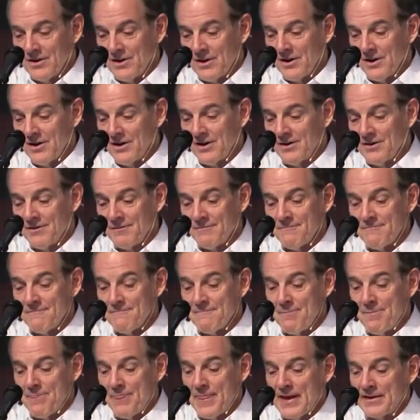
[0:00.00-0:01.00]
Uh,
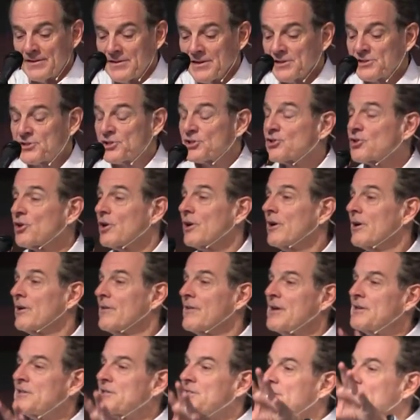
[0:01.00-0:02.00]
they had done such
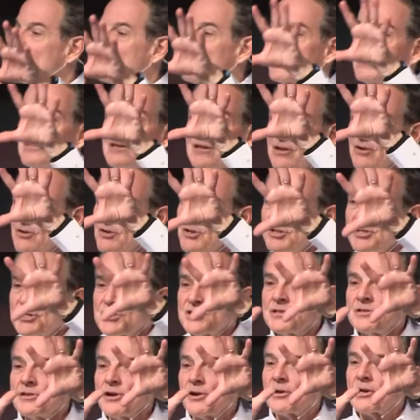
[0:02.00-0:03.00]
a, they decided, you know, you
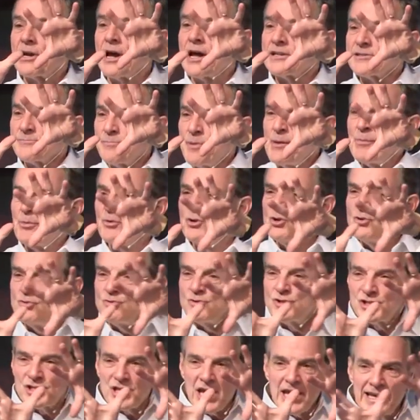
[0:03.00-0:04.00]
just, they're kind of people
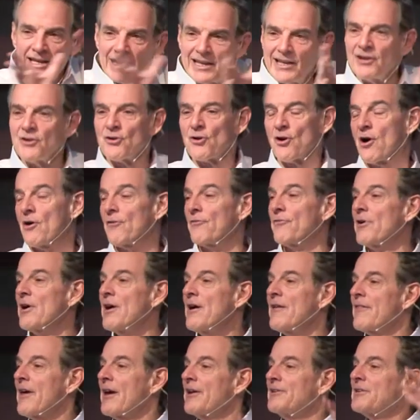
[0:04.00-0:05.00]
you stay clear of.
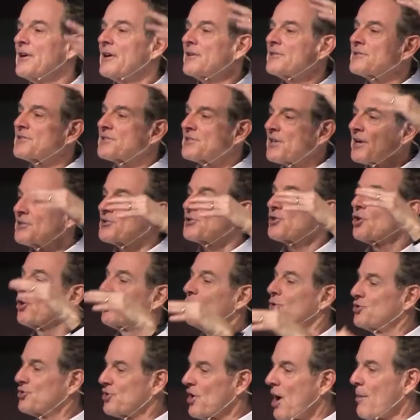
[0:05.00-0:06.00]
They had done such a
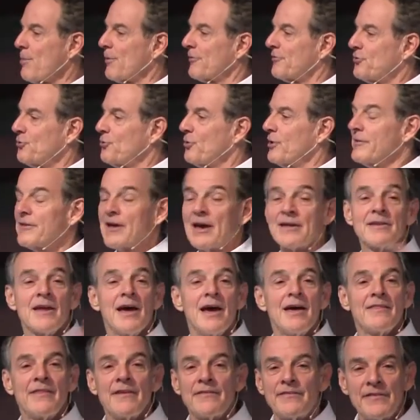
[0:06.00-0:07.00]
good job of doing
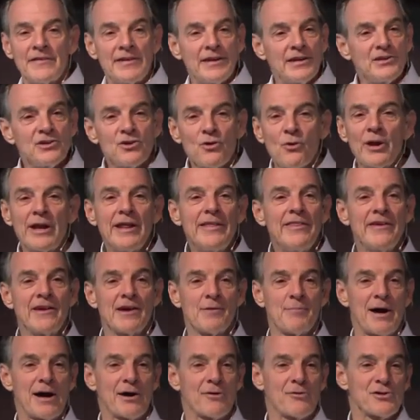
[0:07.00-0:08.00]
that that they didn't know
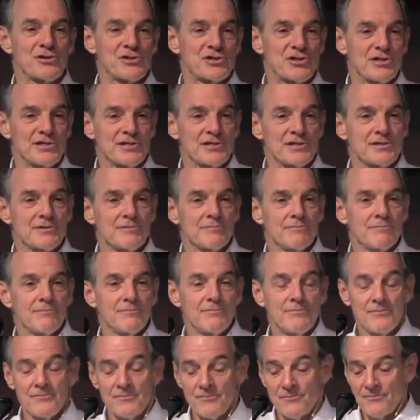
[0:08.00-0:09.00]
anything about Christians.
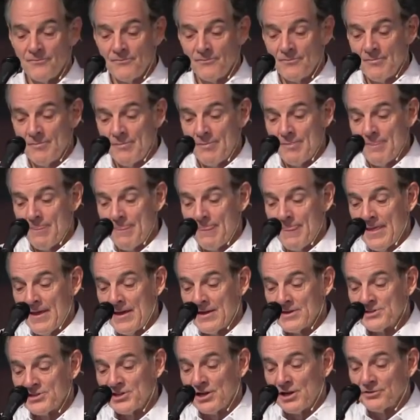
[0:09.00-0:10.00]

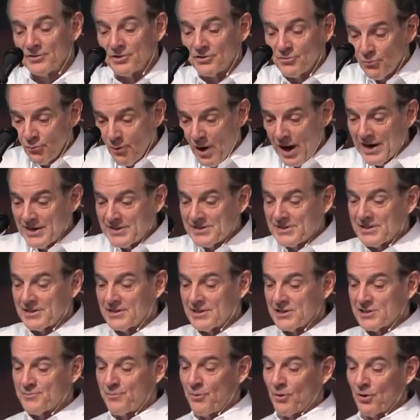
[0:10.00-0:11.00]
Sheldon writes
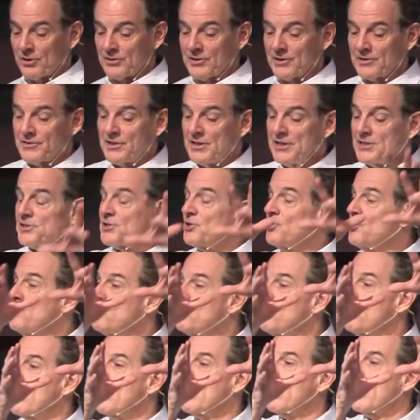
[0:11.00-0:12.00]
in his book that these
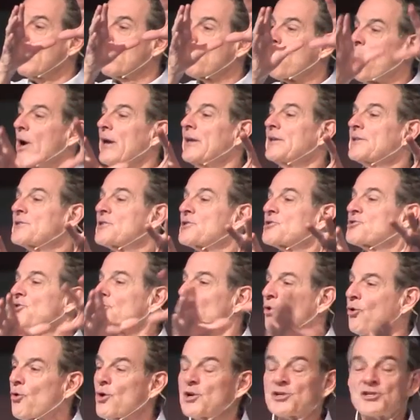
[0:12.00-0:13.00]
new acquaintances
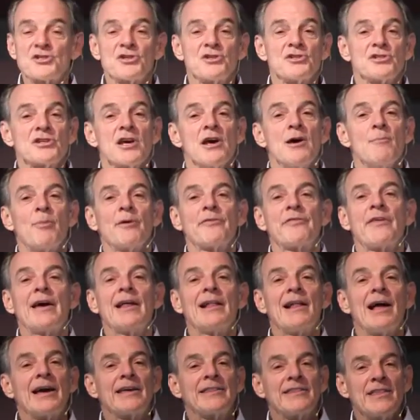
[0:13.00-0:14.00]
are Christians, but
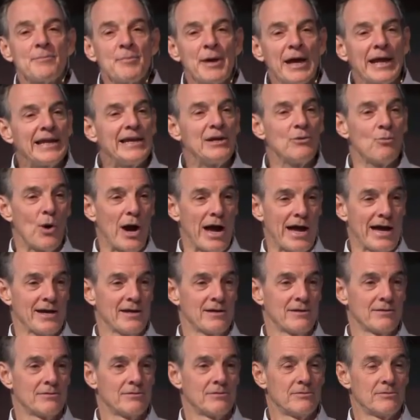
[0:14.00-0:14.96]
they like them anyway